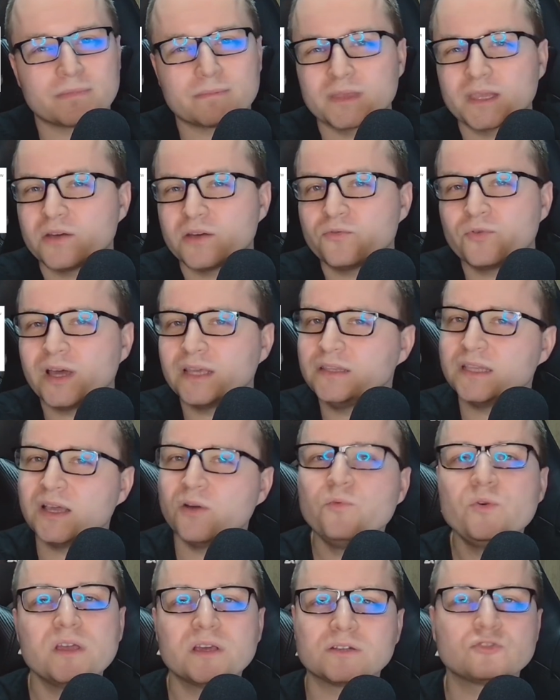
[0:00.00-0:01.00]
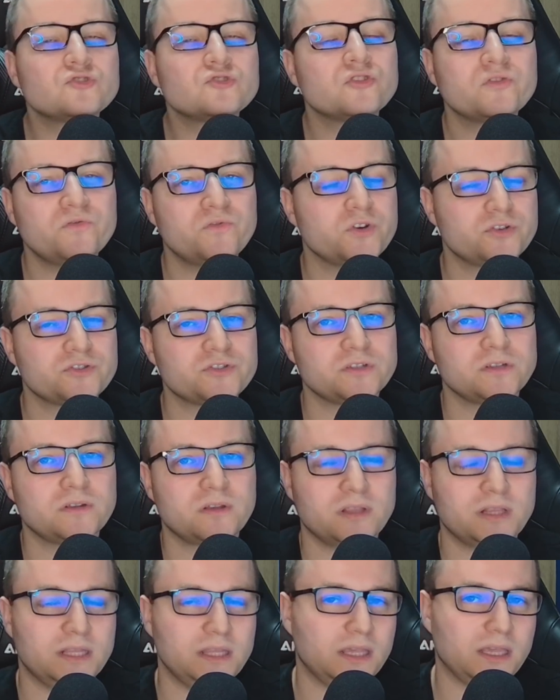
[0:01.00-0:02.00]
Right now we are not focusing on
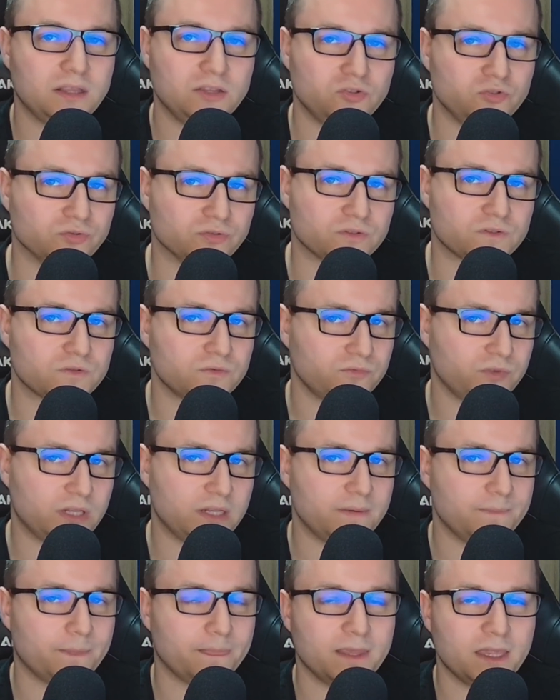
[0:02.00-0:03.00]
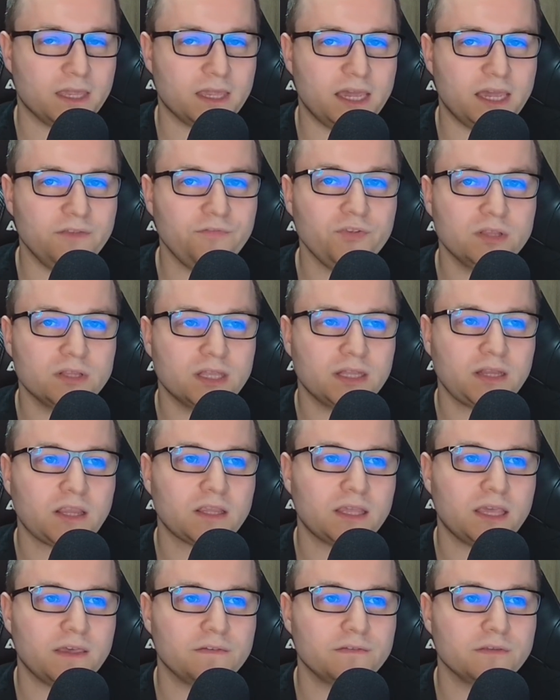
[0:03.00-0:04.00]
adding any units, really. I think that the
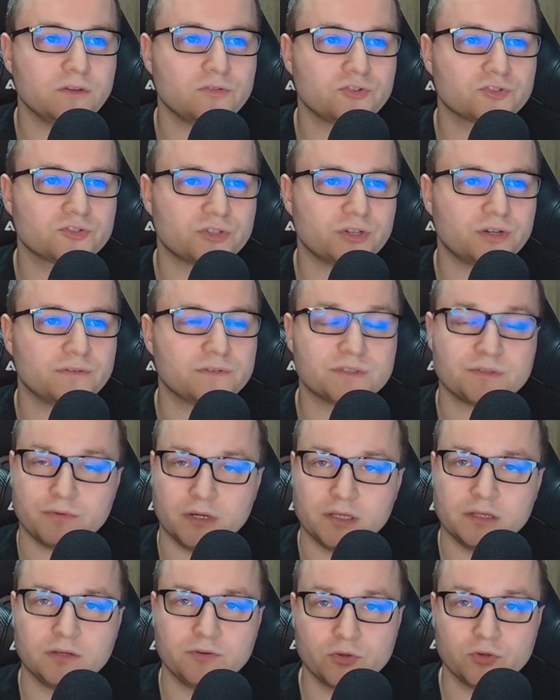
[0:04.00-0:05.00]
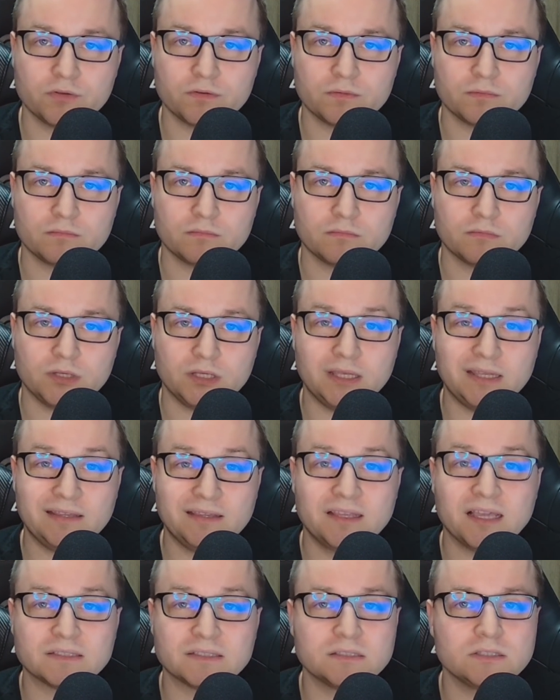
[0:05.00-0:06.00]
Cathay roster is really good. It
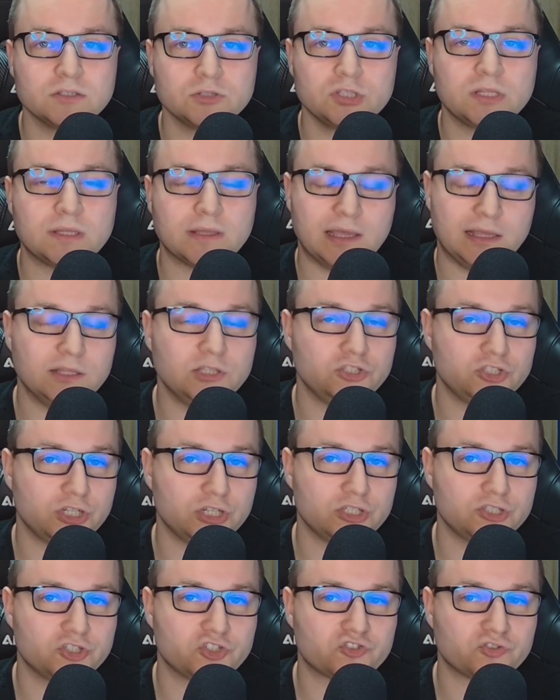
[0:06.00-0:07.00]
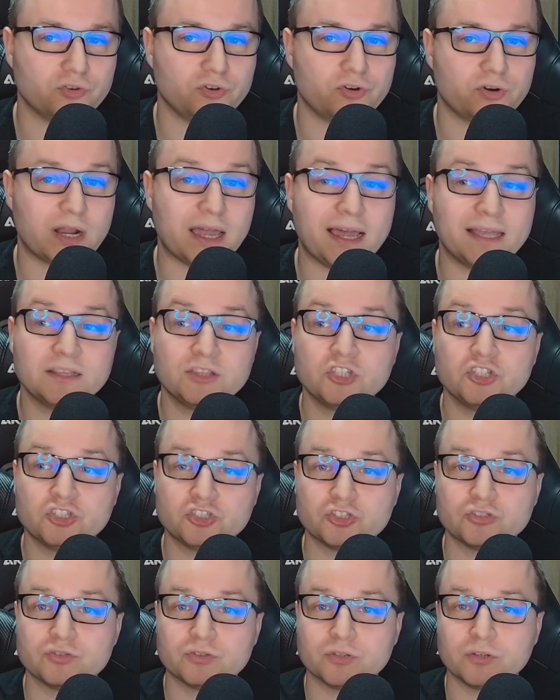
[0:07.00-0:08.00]
doesn't need any changes or
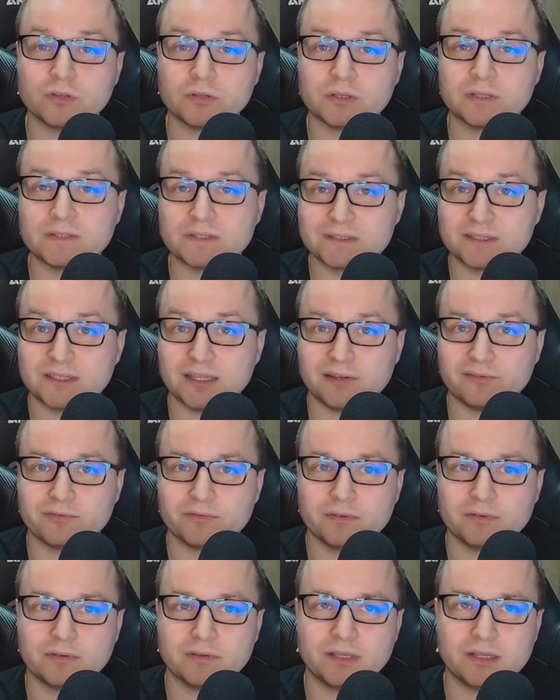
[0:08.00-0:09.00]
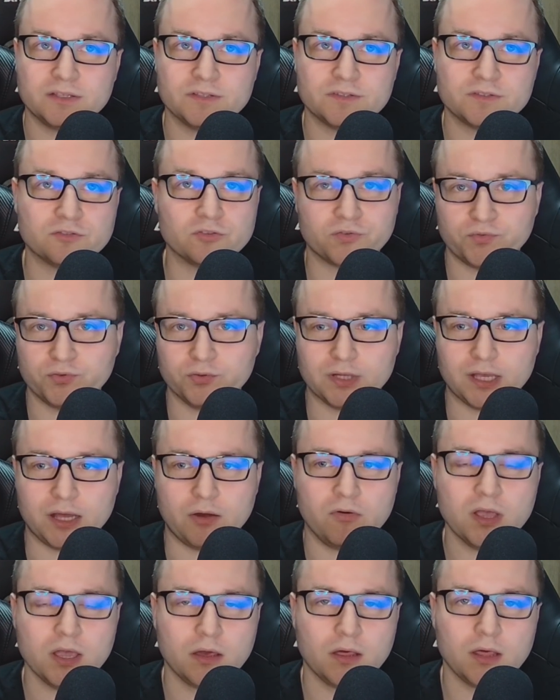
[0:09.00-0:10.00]
additional stuff, at least not for
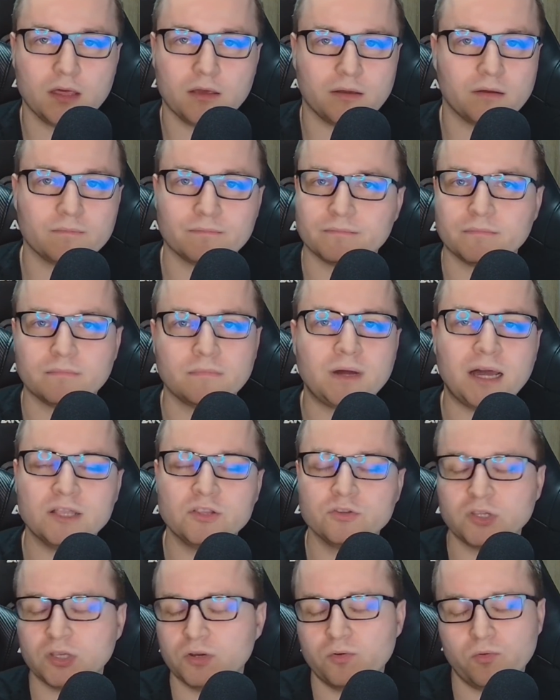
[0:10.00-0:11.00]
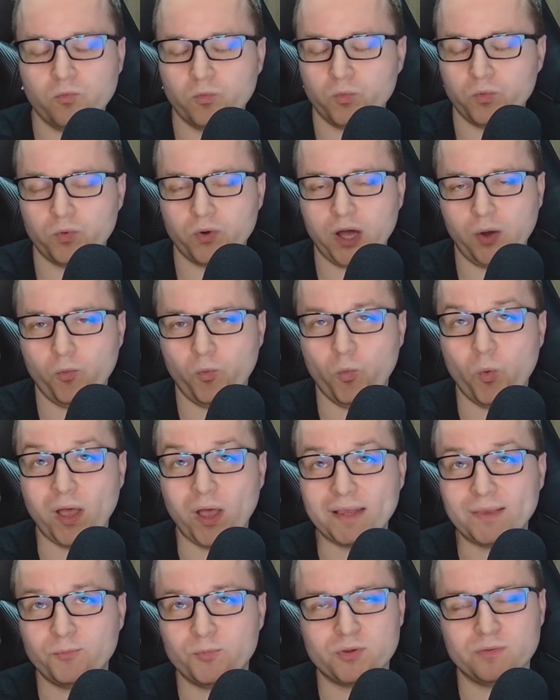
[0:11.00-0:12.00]
now. I don't know
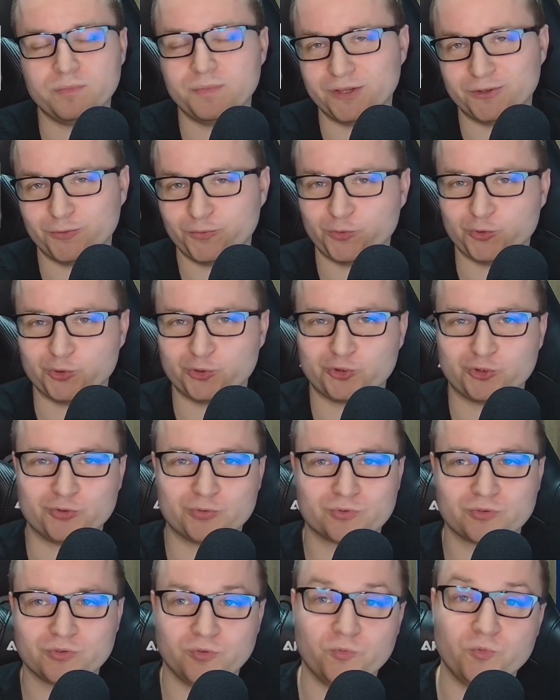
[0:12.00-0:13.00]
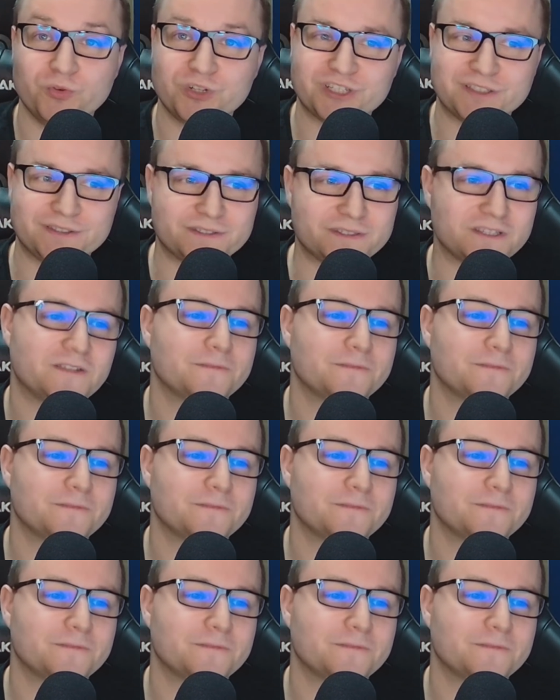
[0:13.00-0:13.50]
what will be in the future, so we shall see.